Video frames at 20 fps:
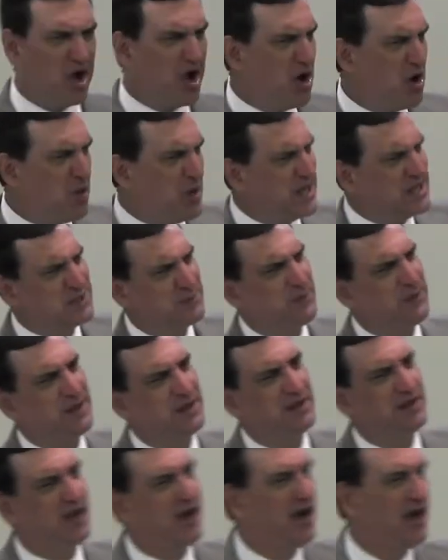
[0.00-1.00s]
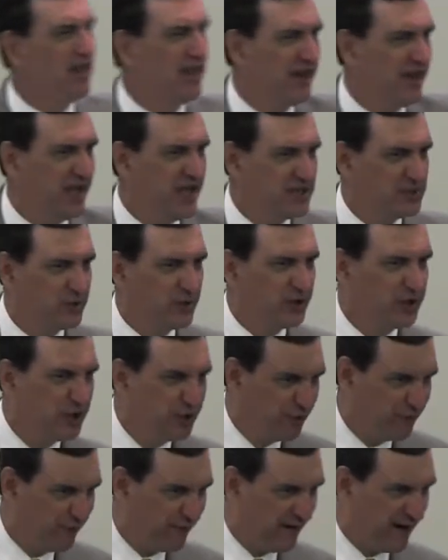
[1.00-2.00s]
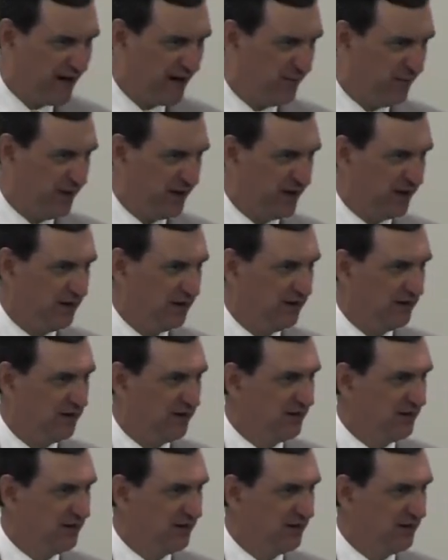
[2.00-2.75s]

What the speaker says: always spend the holidays with your family